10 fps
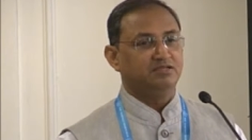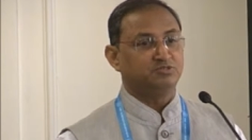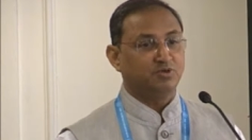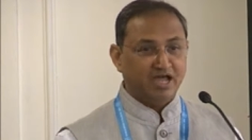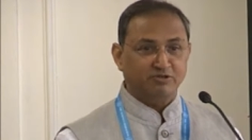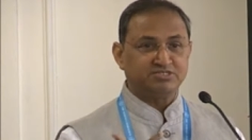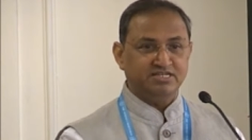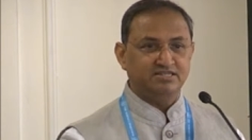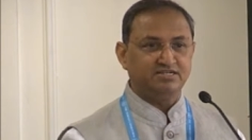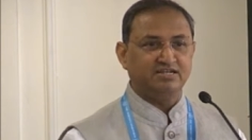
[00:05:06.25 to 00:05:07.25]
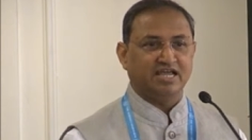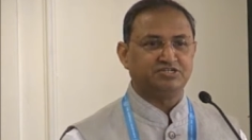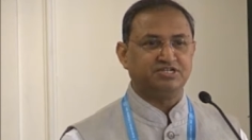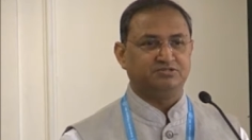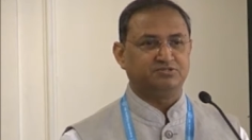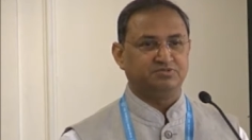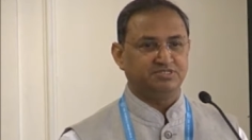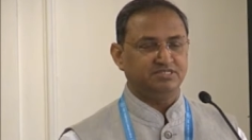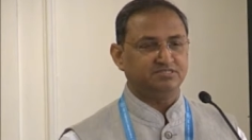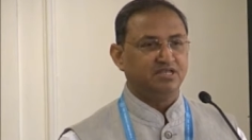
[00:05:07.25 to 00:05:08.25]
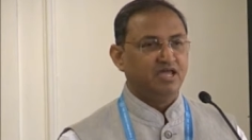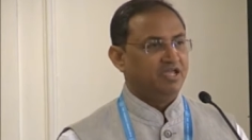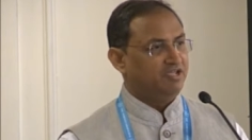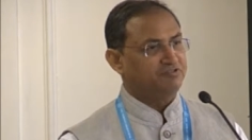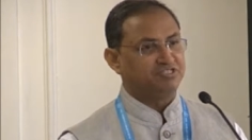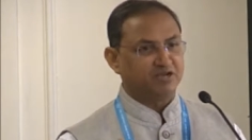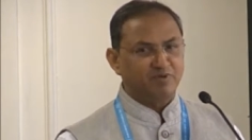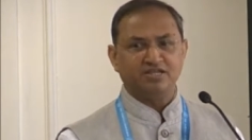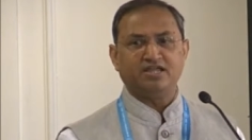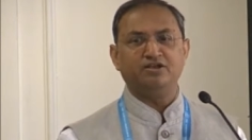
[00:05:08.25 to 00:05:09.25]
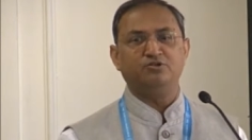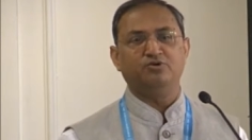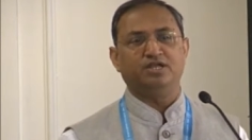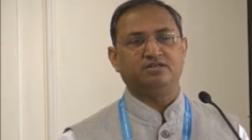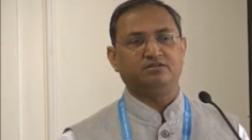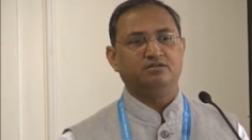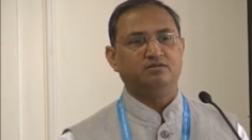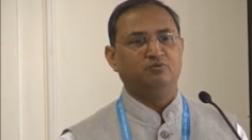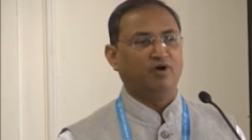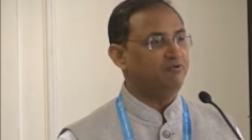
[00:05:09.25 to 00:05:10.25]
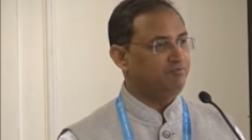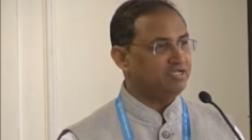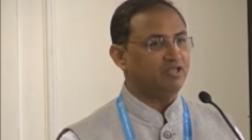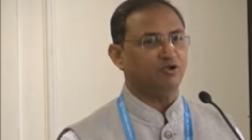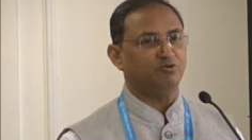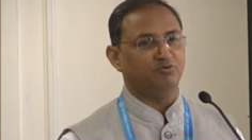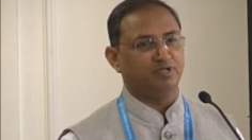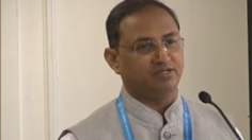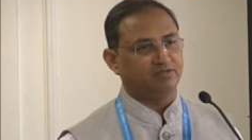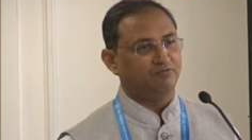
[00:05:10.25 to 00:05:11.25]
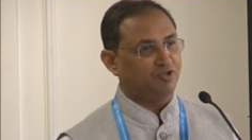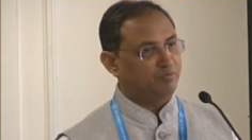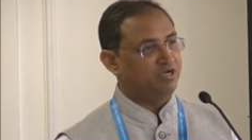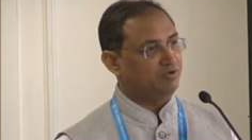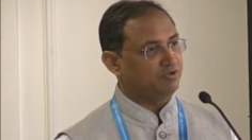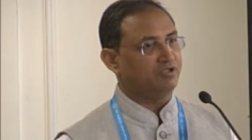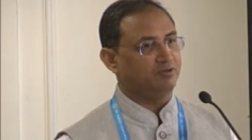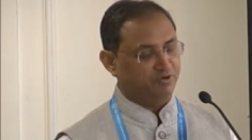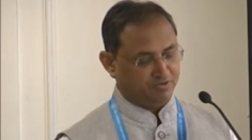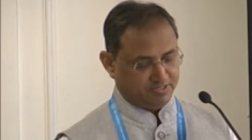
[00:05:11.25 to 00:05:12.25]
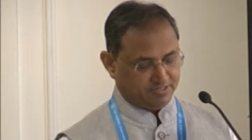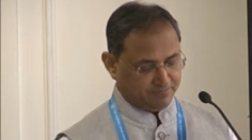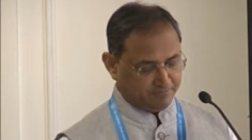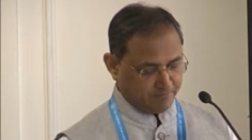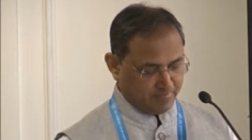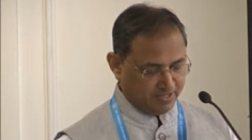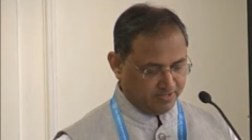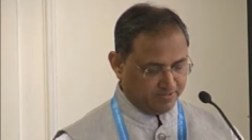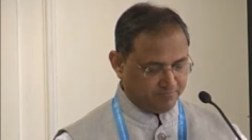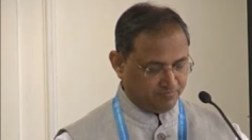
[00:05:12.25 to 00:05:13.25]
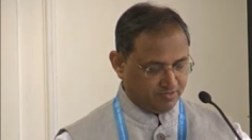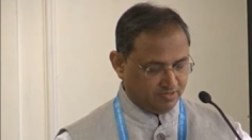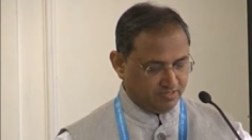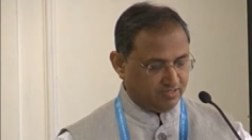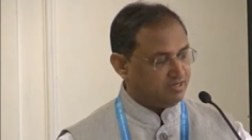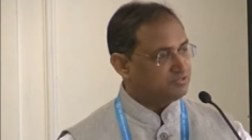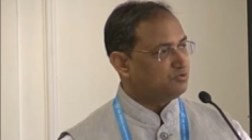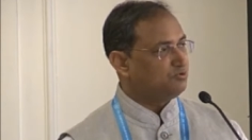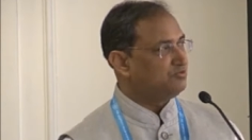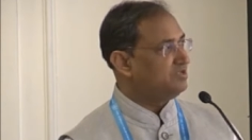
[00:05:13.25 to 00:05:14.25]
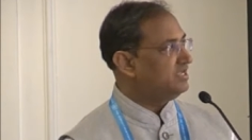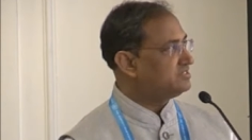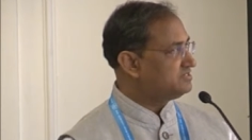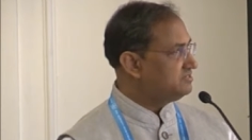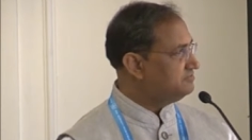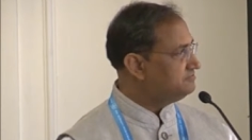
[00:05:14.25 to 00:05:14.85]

So I have seen it in action. So this is, if German can do it, why we cannot do it? We have been talking about it. Let us go to the next.